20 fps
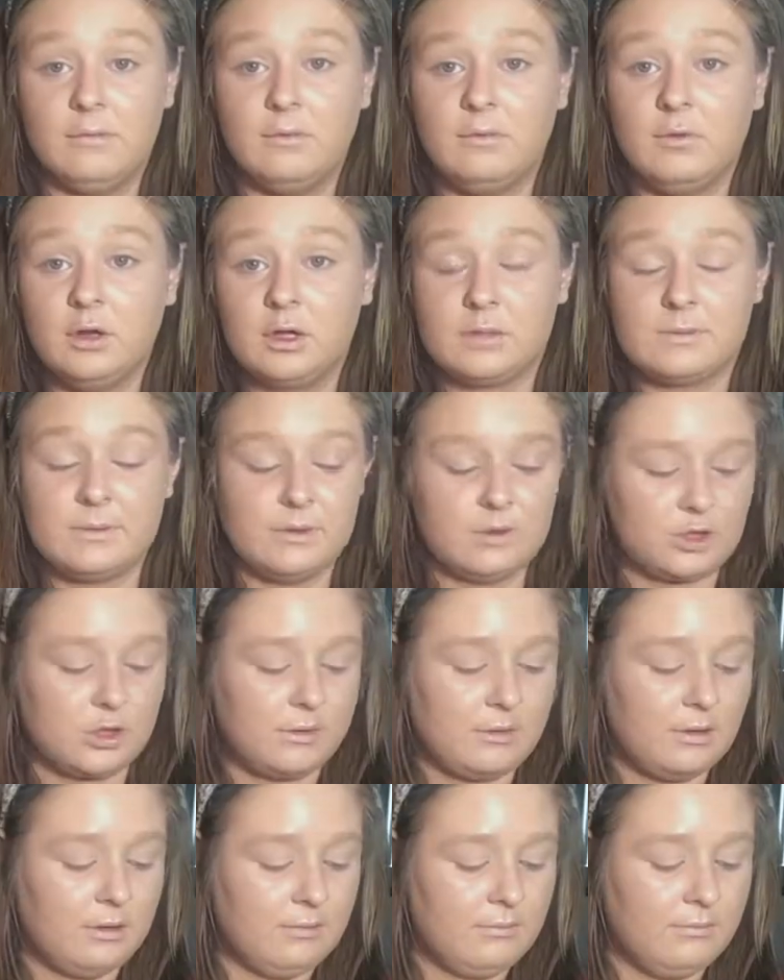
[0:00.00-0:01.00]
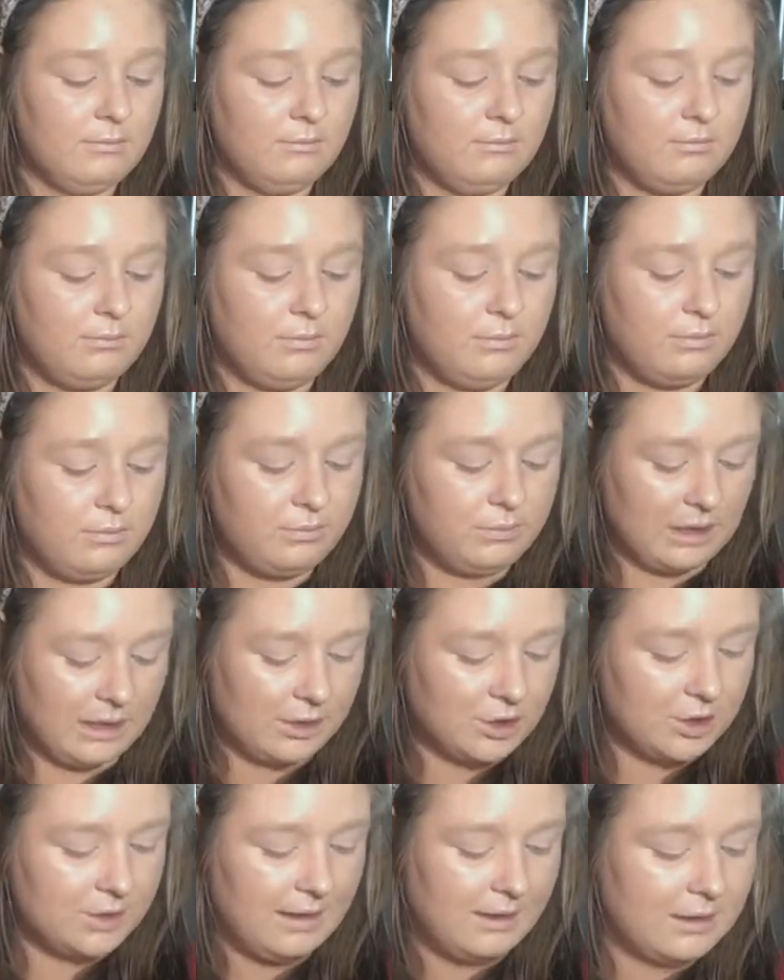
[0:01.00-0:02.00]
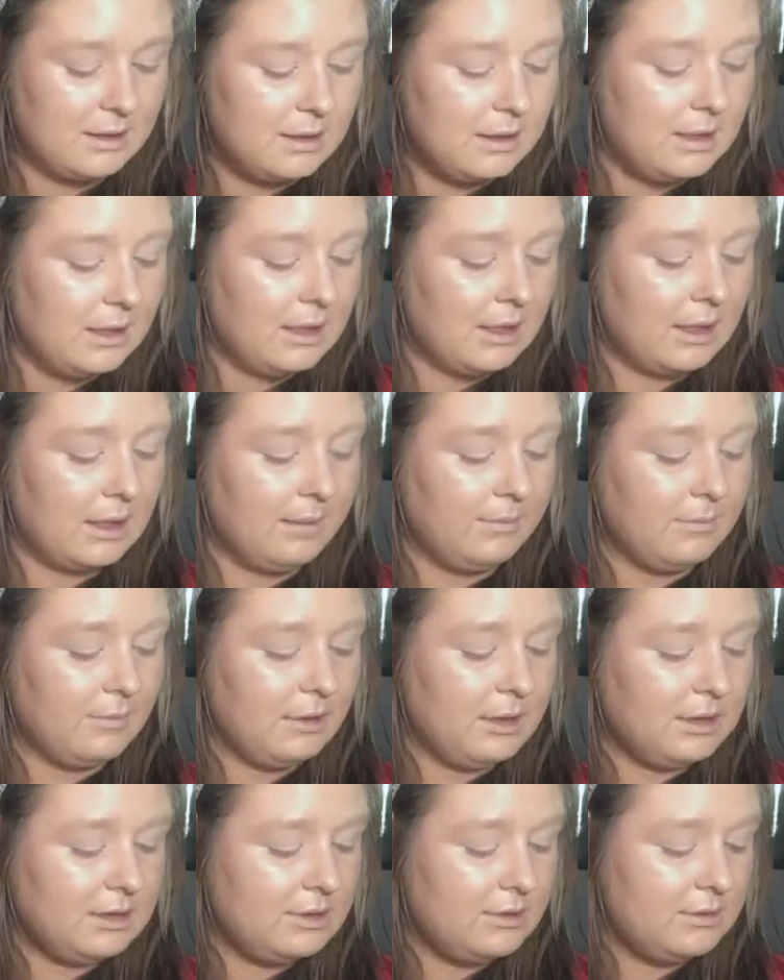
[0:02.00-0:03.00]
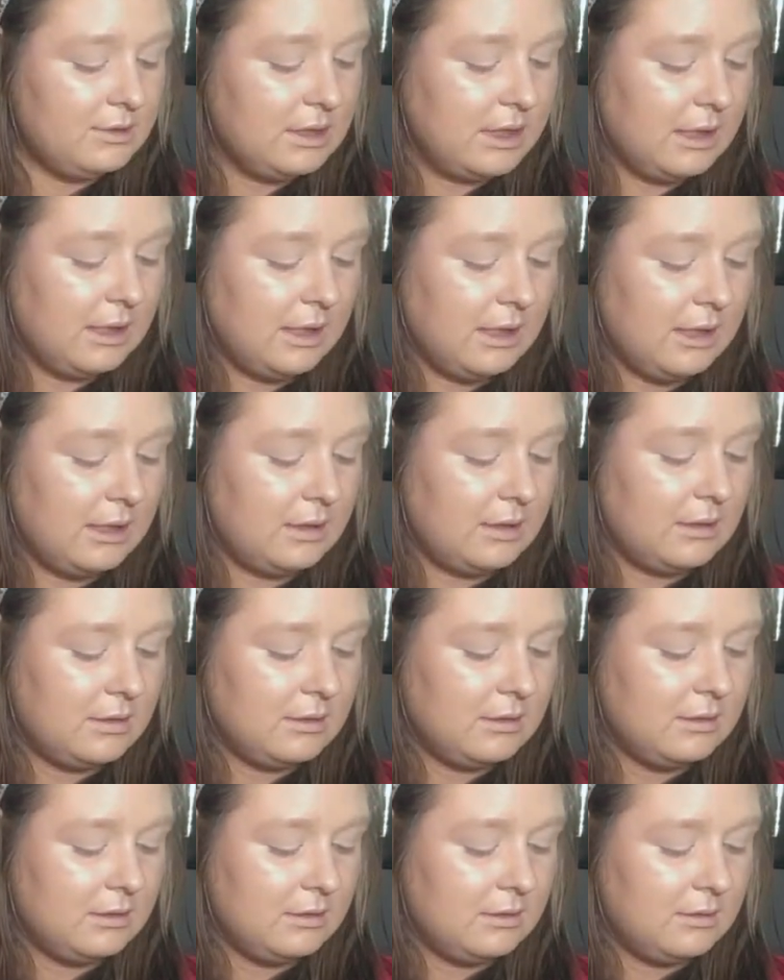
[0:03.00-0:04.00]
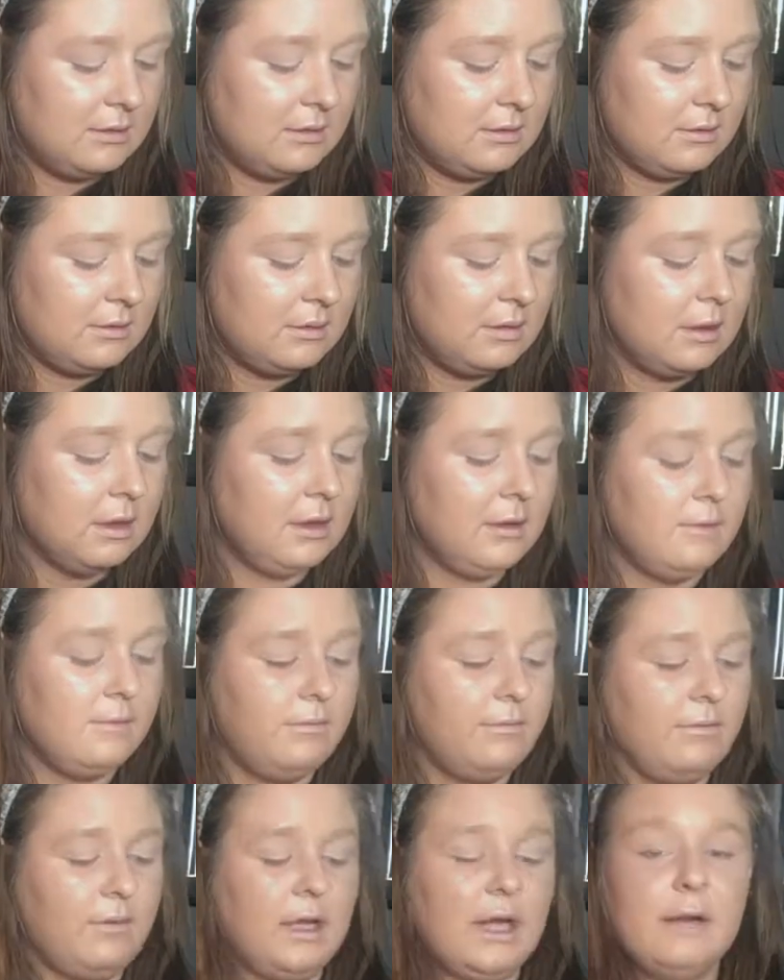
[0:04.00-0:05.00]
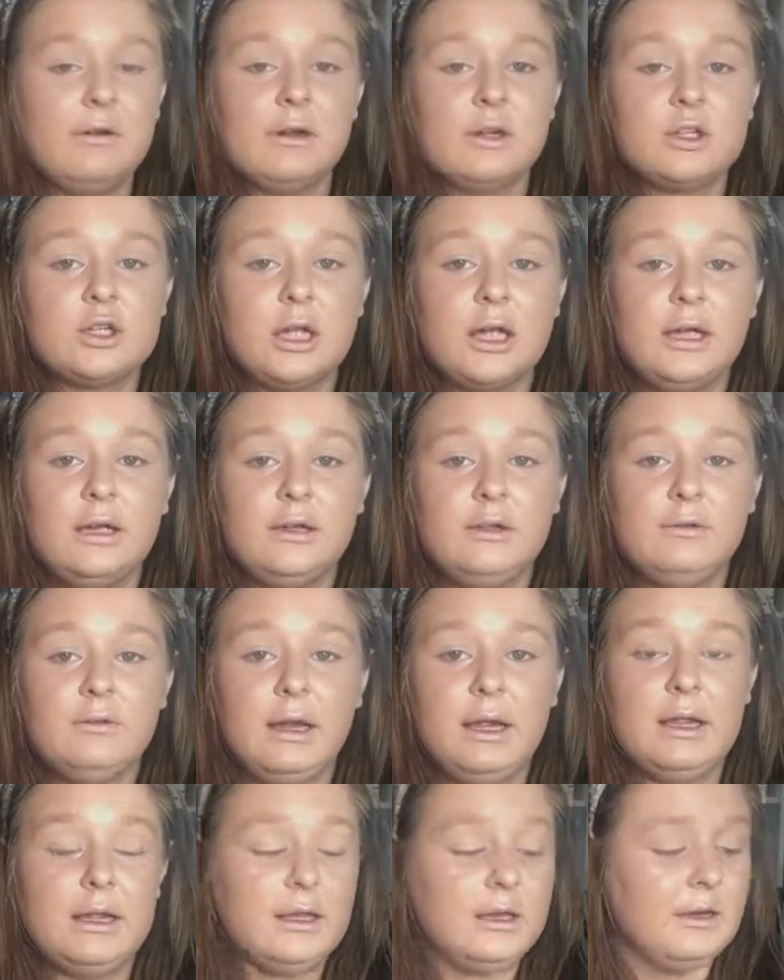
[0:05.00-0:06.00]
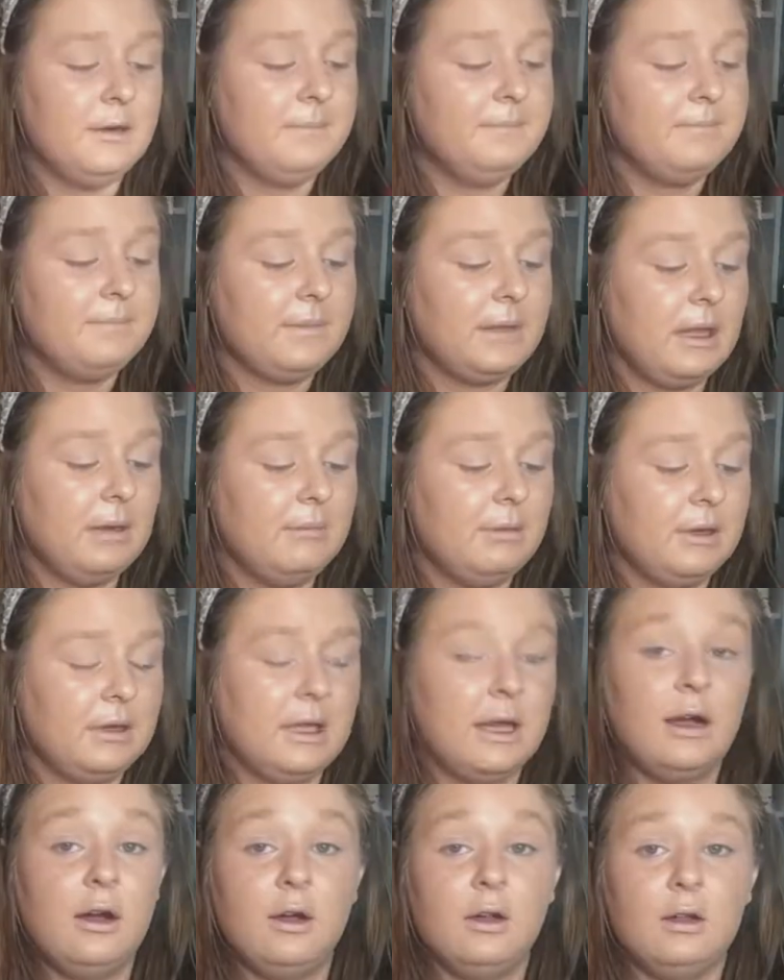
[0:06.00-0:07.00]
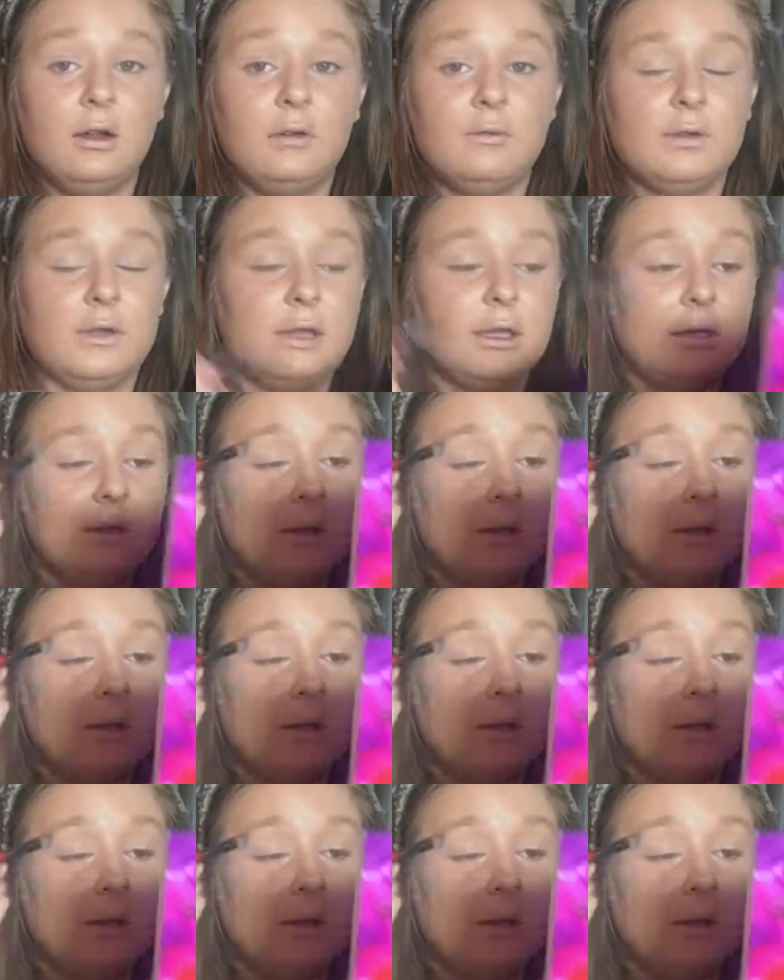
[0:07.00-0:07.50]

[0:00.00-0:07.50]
full exposure brush, and I'm going to take Flower Child right here and put that all over the